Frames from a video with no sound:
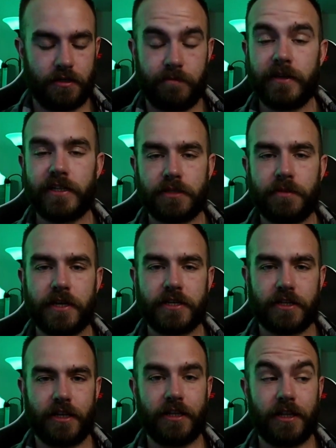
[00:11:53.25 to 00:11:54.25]
Me
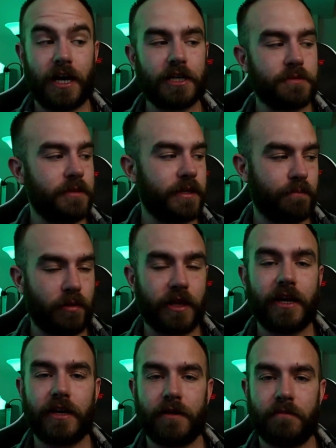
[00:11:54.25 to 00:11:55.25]
especially, it allows me to
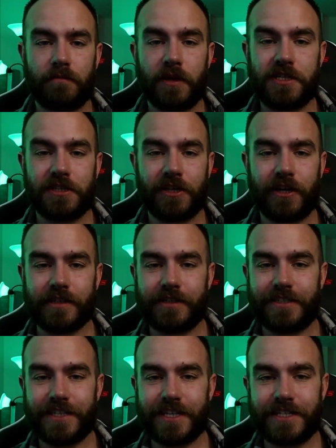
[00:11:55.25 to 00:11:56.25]
play much
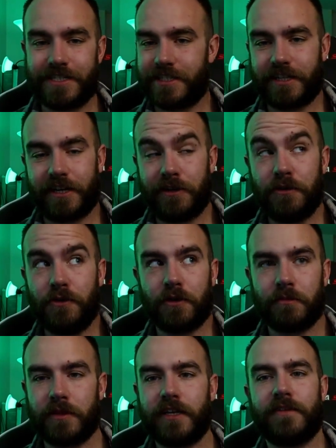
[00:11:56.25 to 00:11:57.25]
longer sessions than I
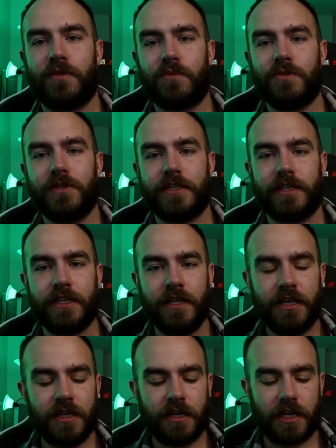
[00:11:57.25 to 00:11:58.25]
normally ever would.
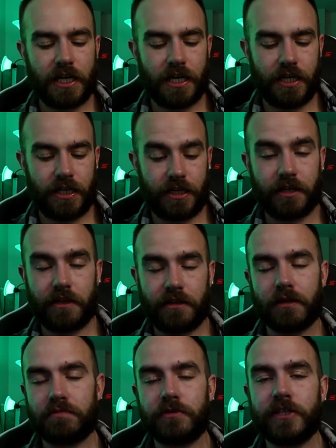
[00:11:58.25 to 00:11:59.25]
And I
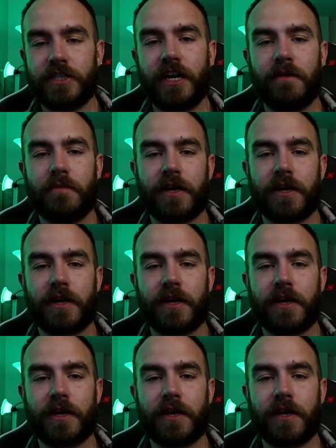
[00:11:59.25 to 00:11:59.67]
appreciate